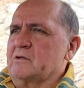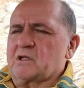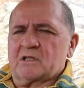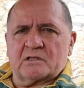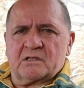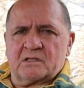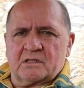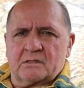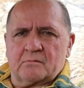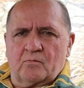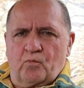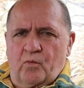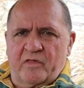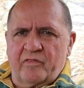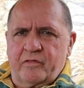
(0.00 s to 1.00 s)
just
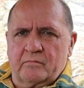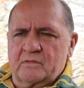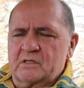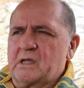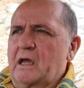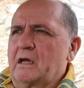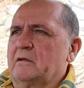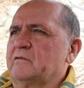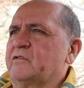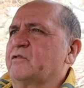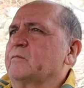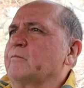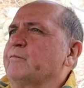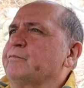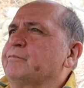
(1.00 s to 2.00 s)
with themselves.